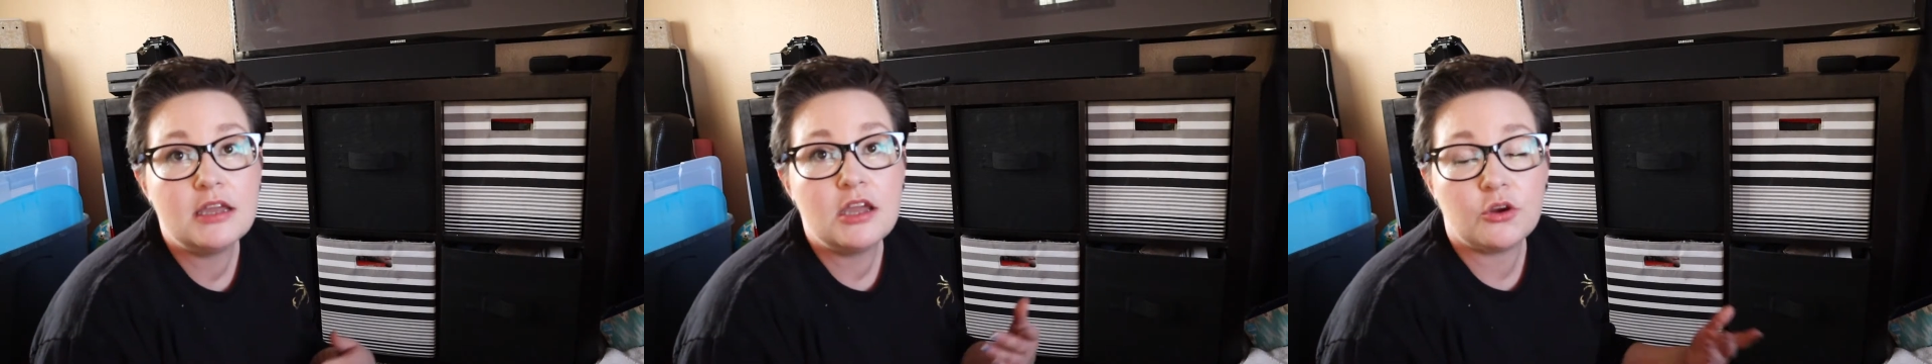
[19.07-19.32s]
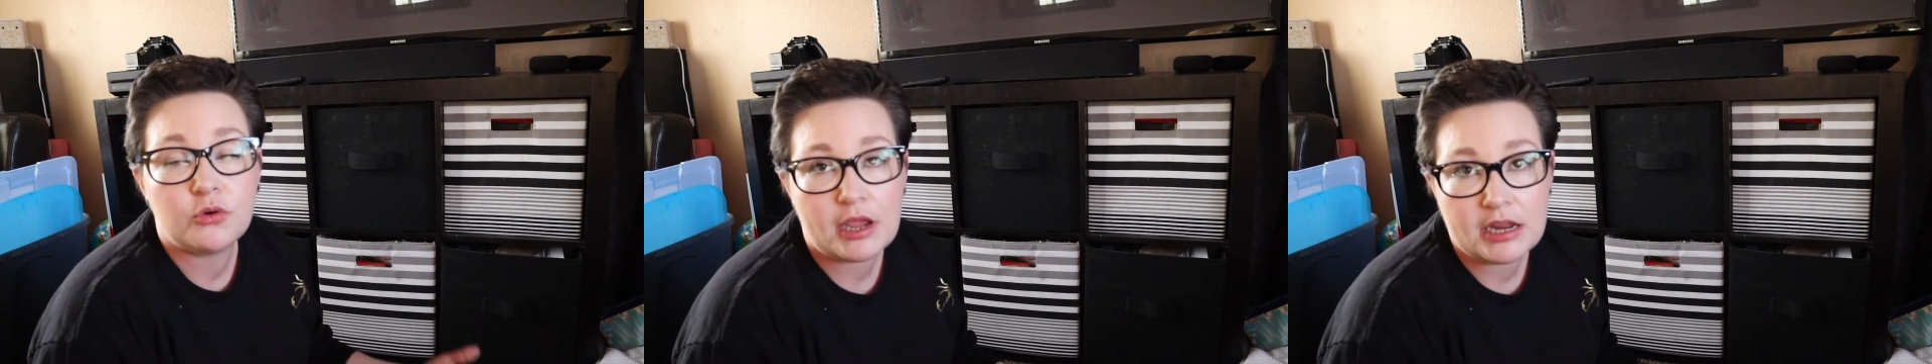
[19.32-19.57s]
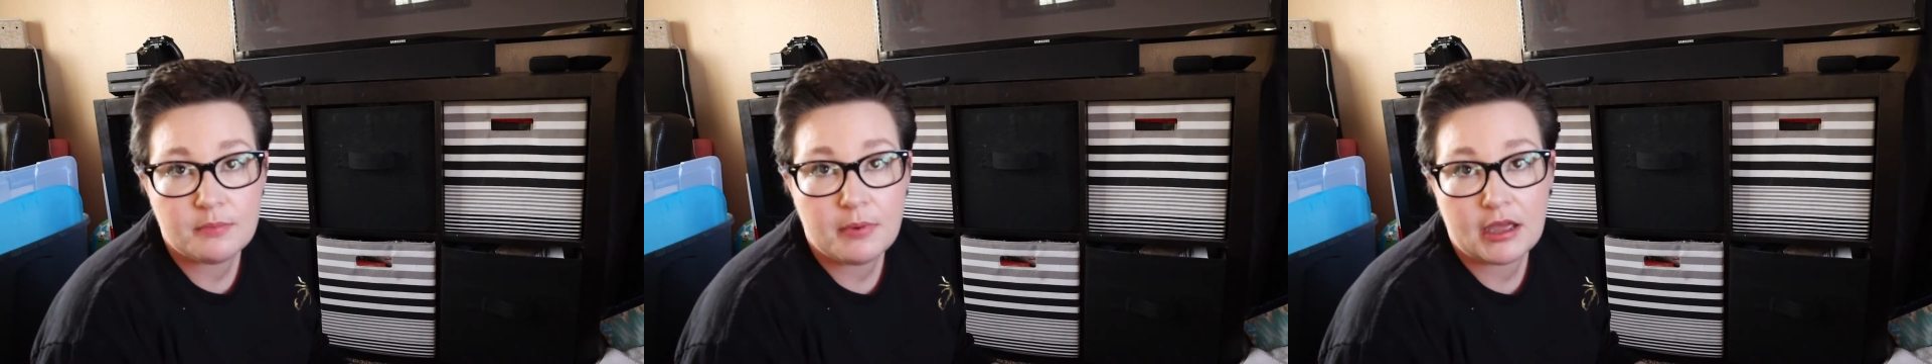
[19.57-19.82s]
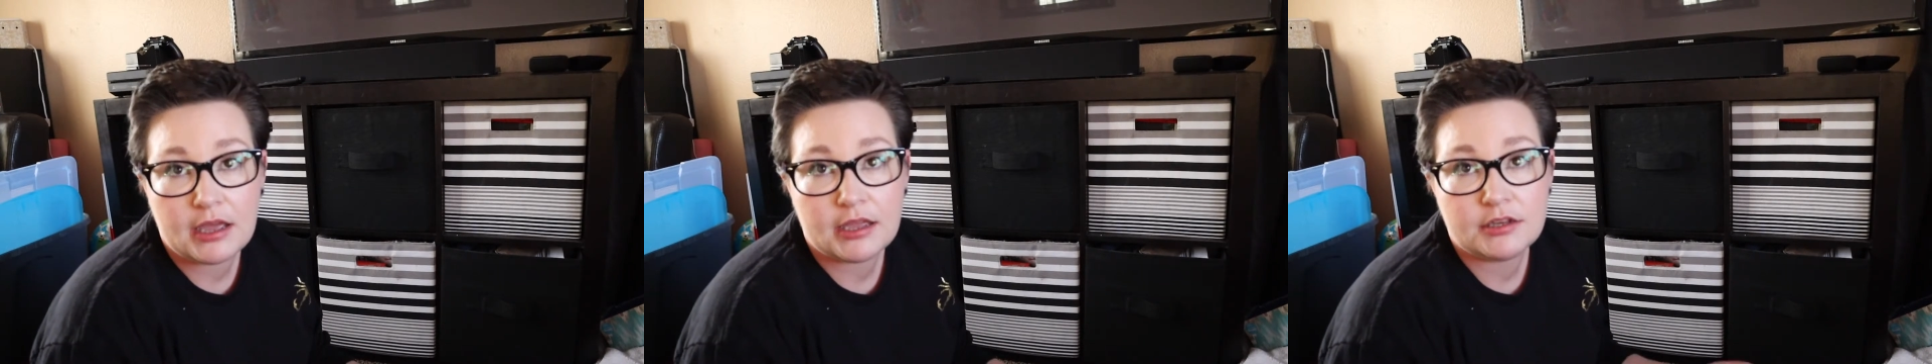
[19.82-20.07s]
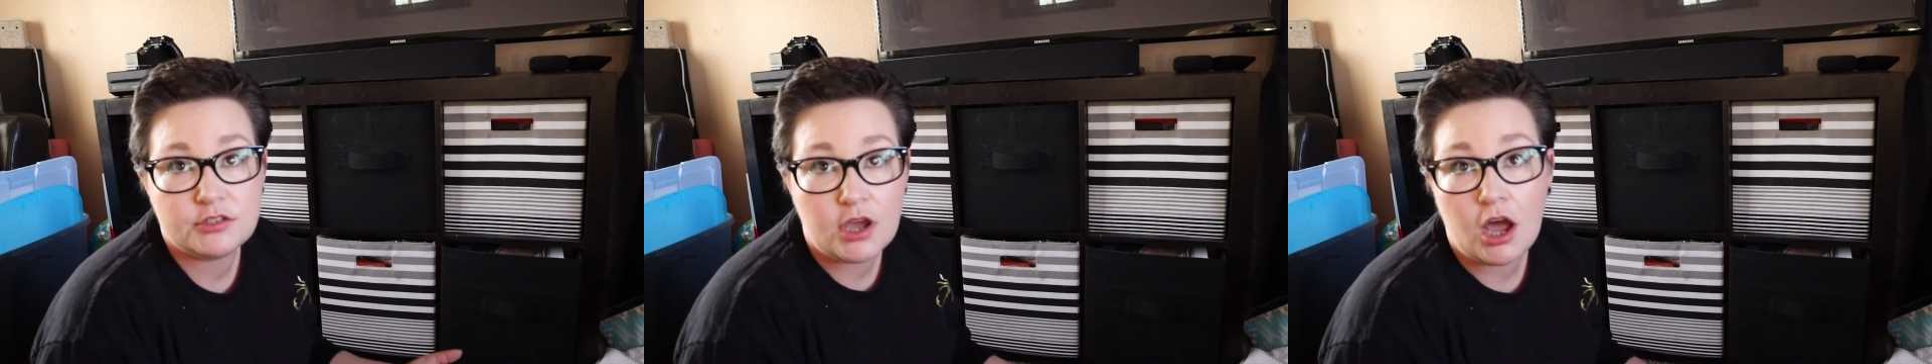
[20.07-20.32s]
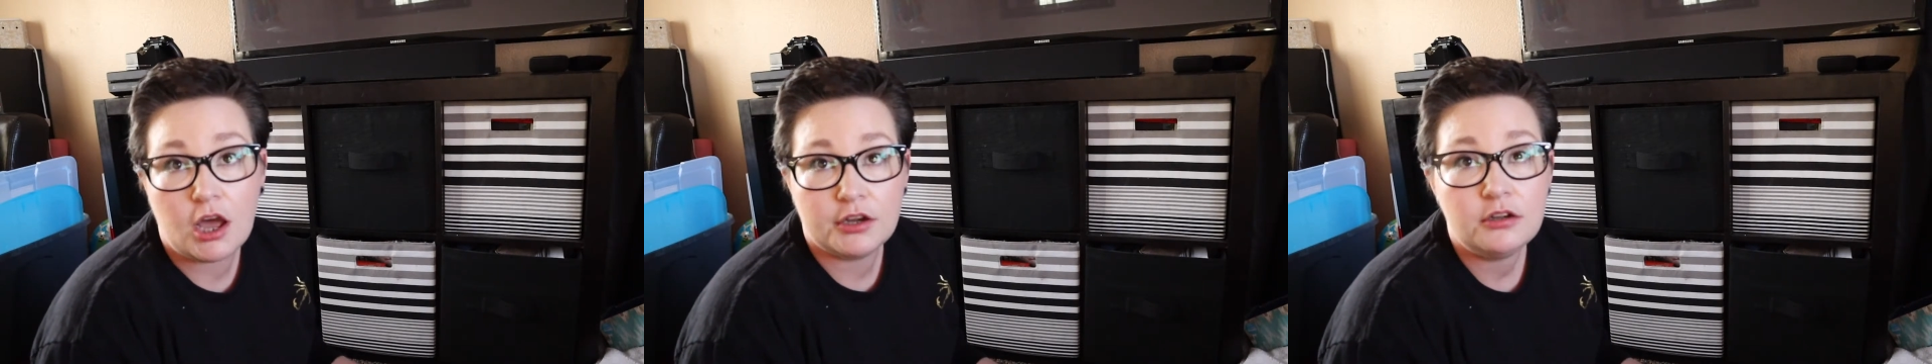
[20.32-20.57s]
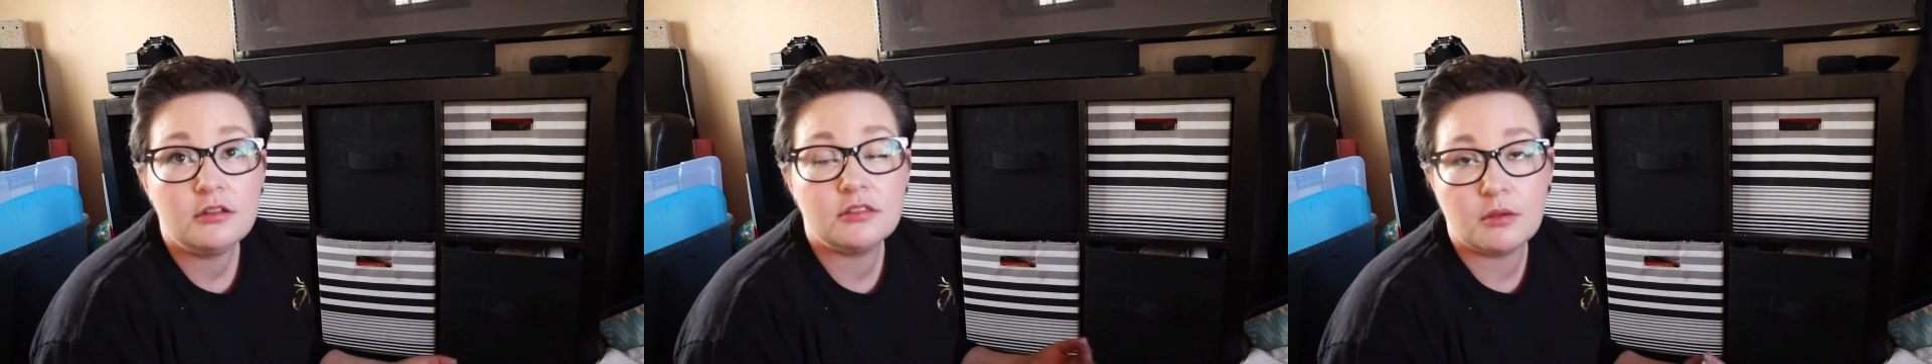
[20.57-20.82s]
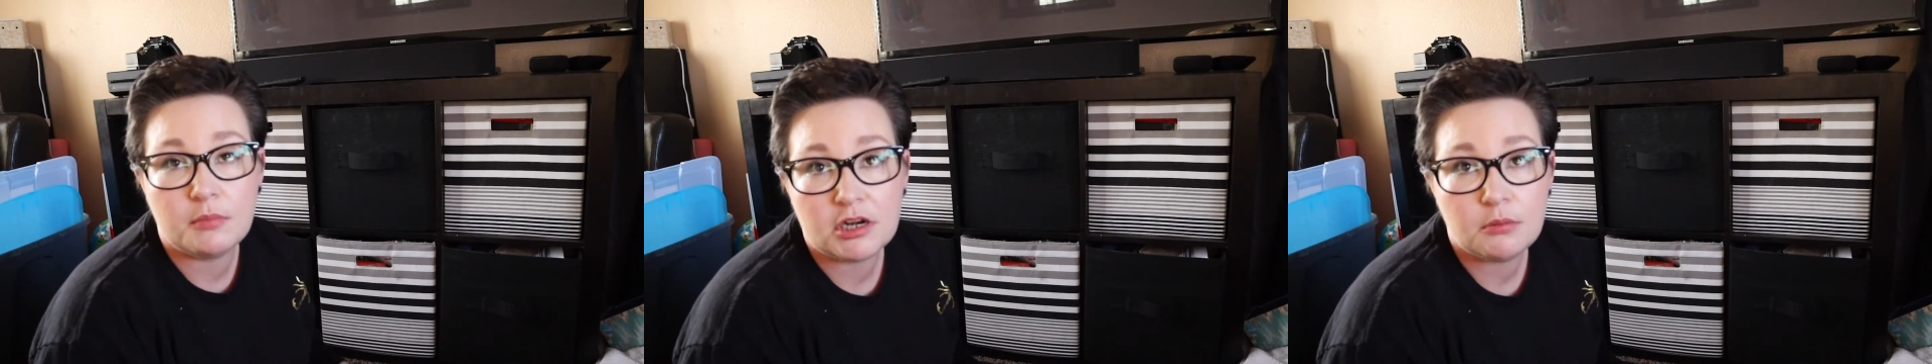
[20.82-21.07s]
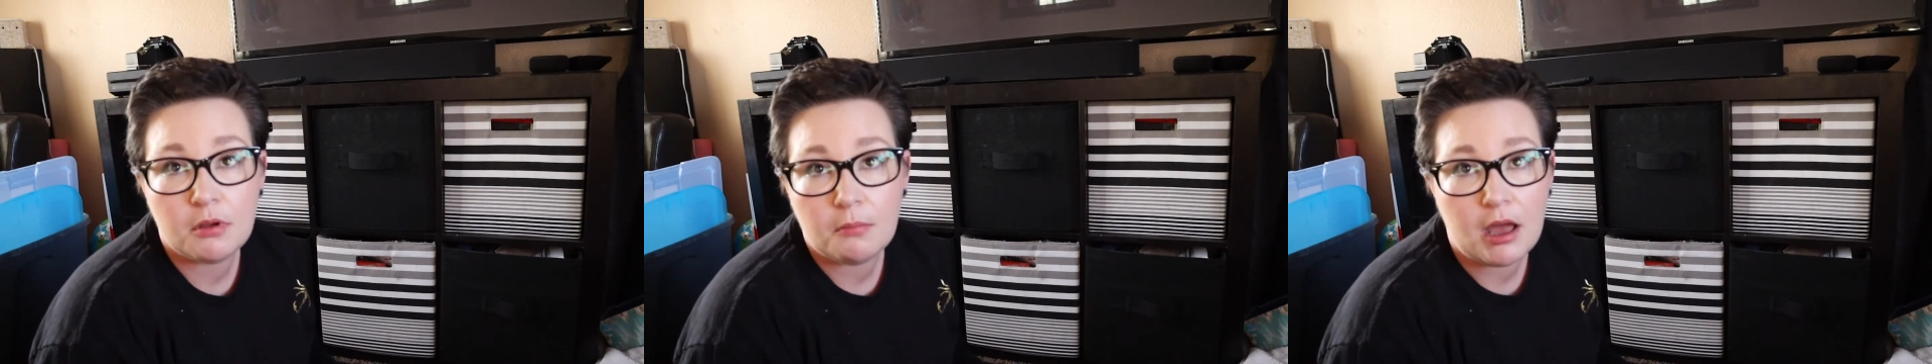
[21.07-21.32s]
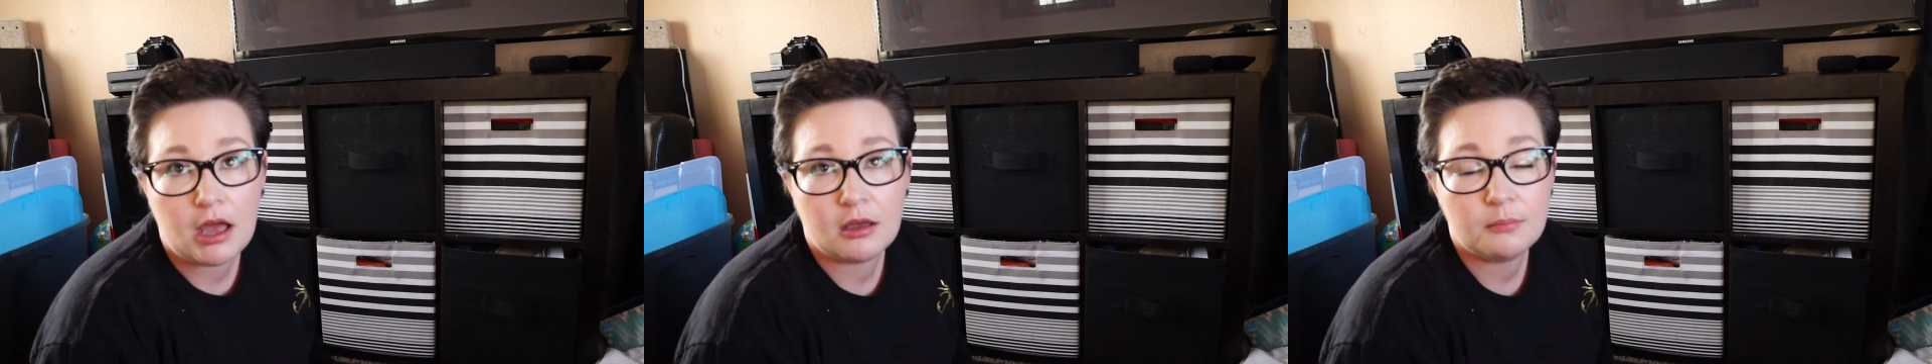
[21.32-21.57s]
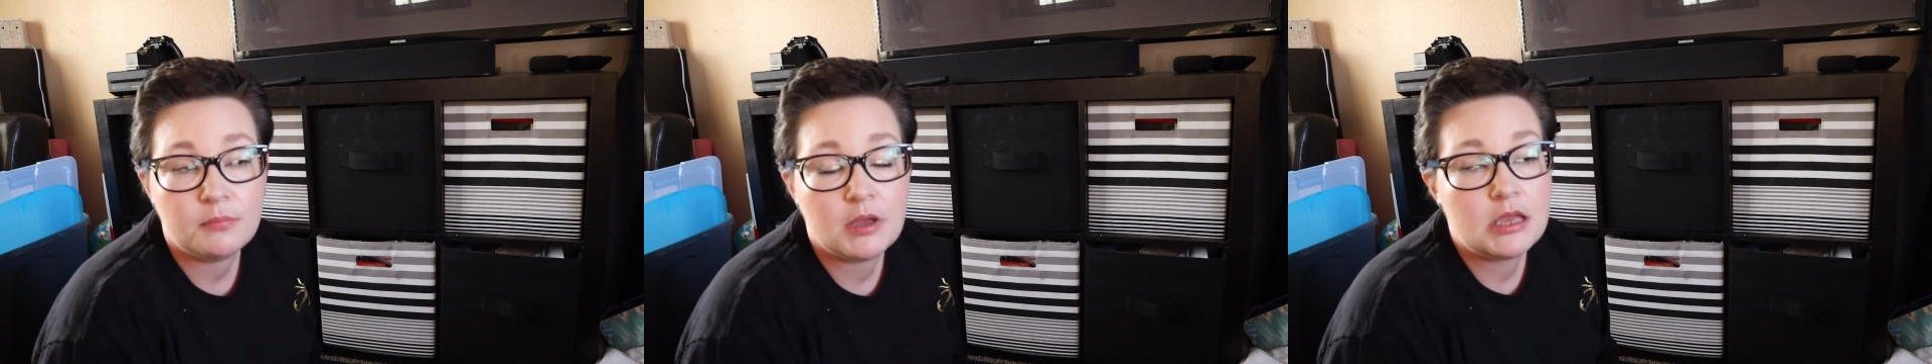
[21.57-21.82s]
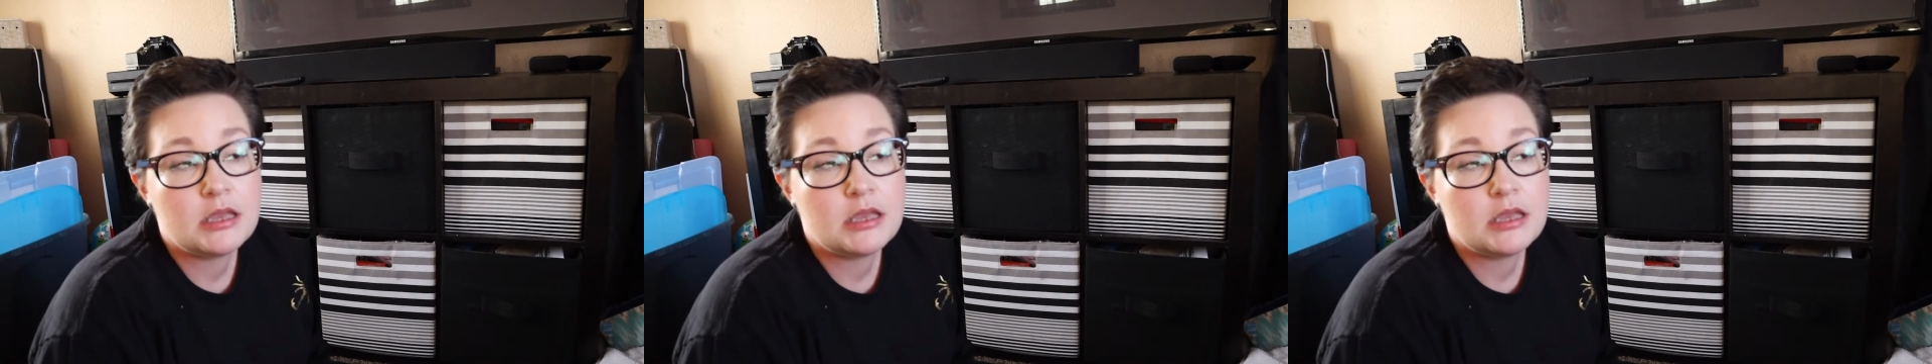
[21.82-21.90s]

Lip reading: created by Dawn, the Minimal Mom.